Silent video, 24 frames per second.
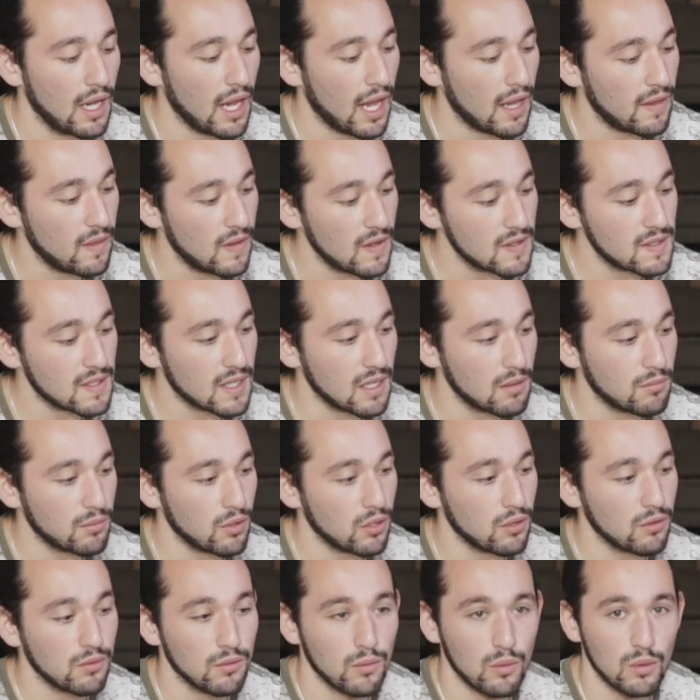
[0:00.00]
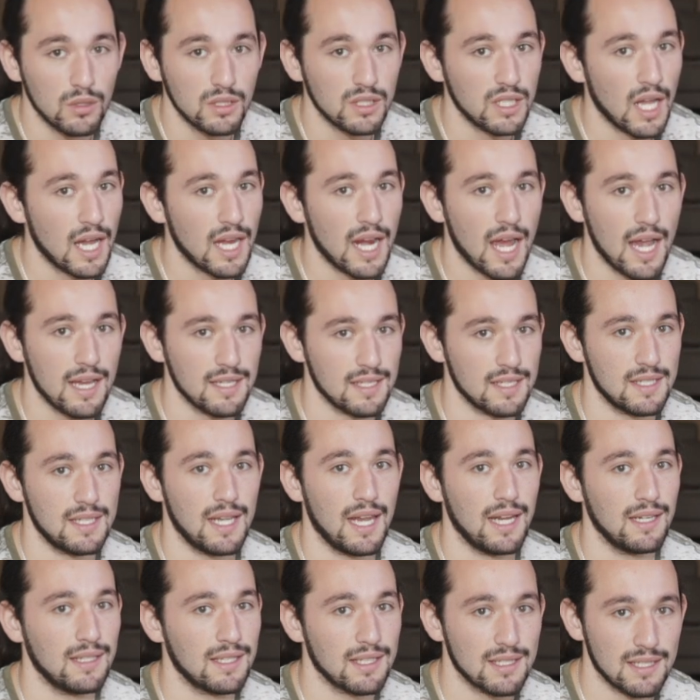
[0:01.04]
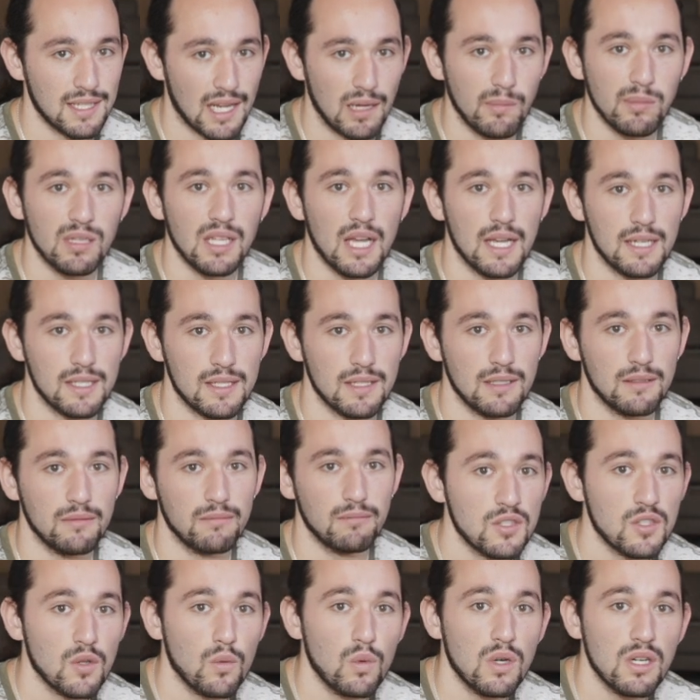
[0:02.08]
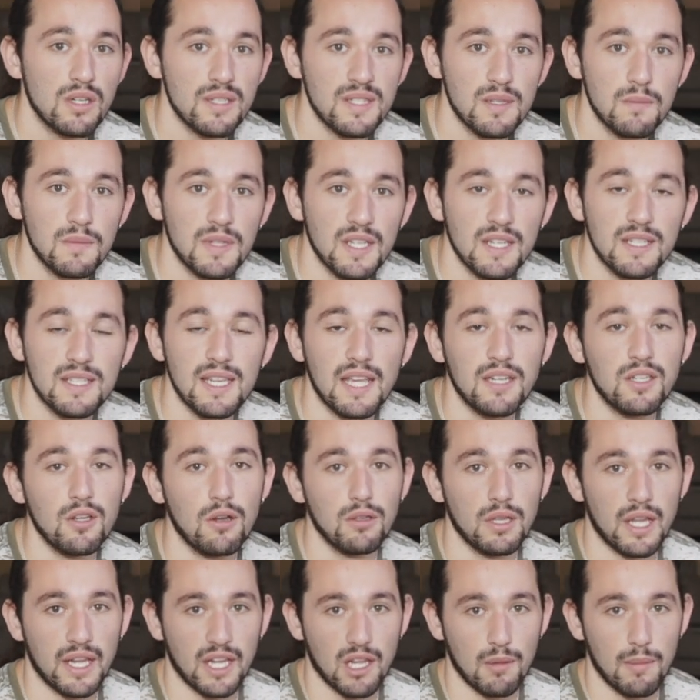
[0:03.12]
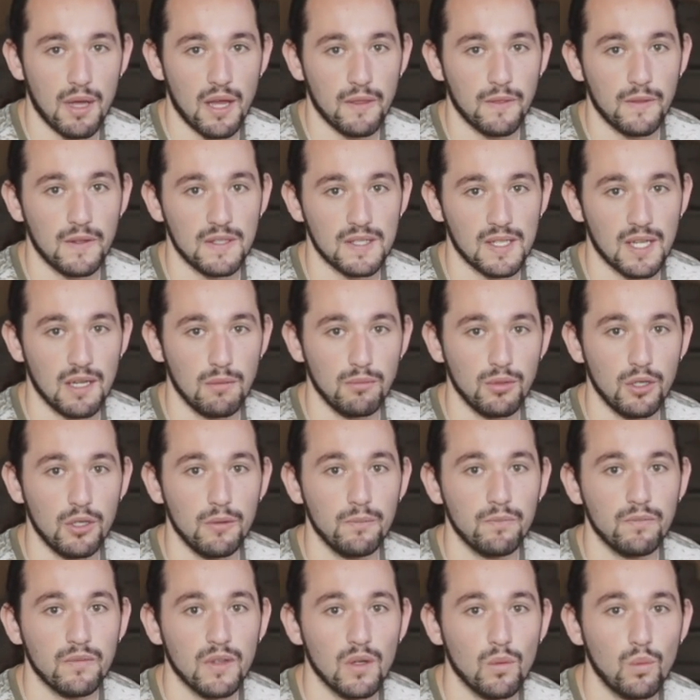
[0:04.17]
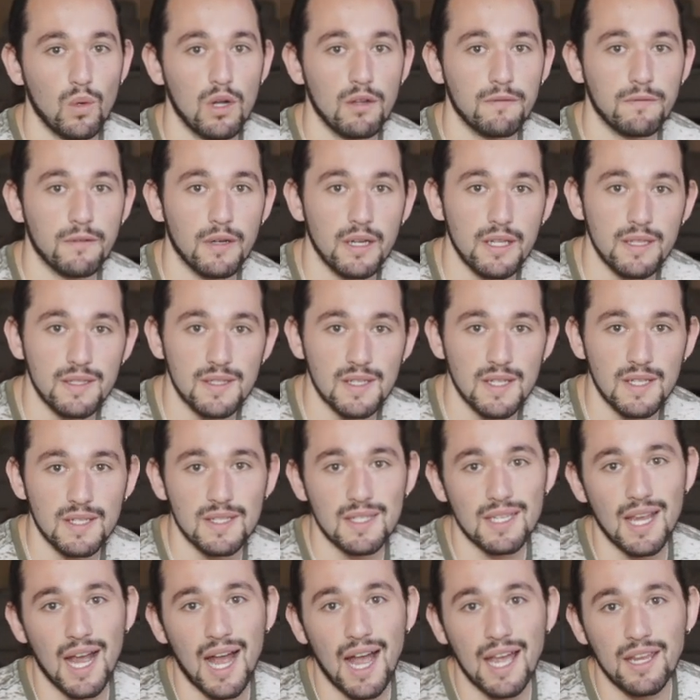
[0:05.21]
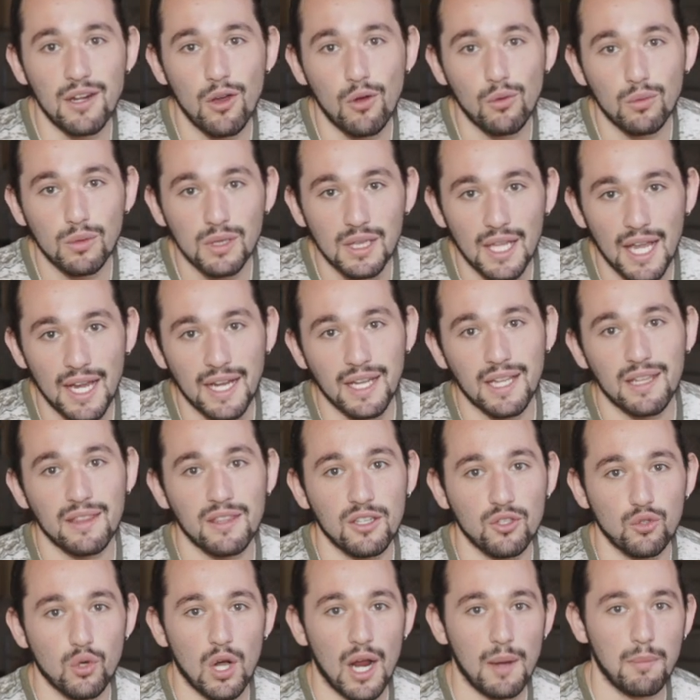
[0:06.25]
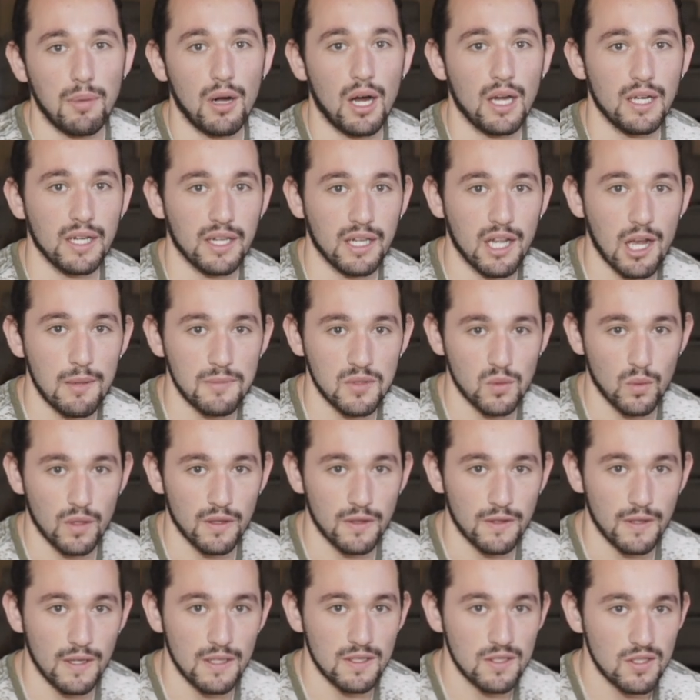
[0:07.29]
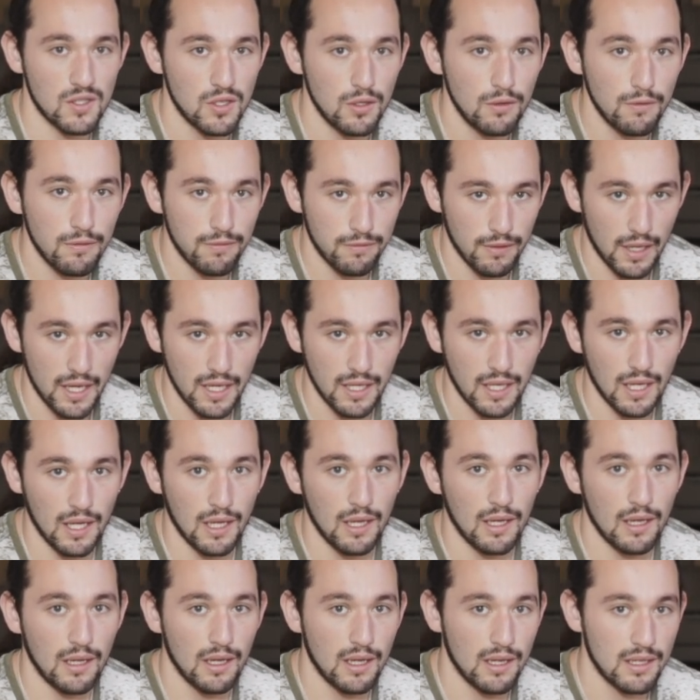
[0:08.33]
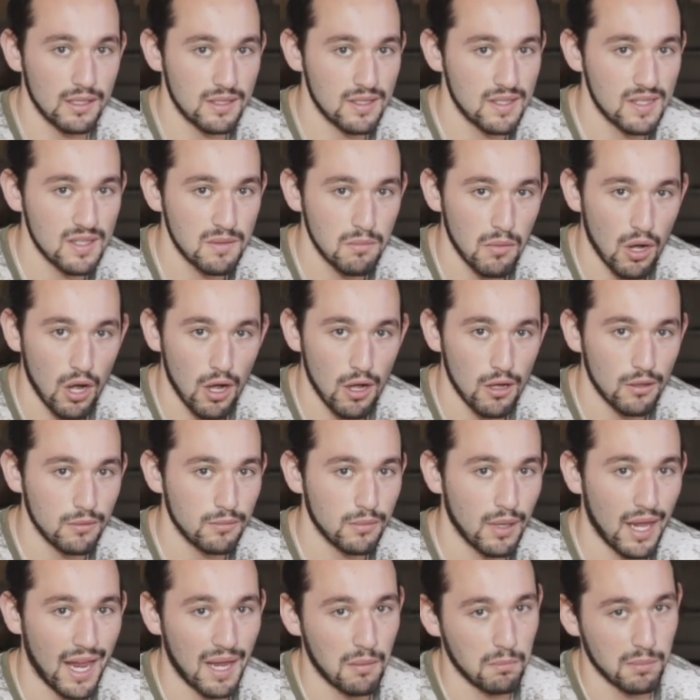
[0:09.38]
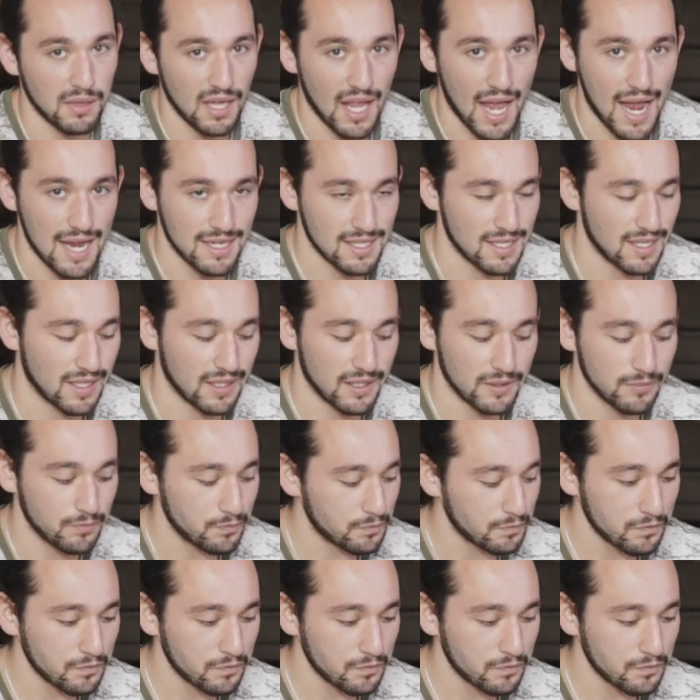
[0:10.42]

And this gimbal will not hesitate to stabilize it. So what are some things I don't like about this gimbal? Well, for instance, I don't like the tripod it comes with. It's too flaky, it's small, and plastic.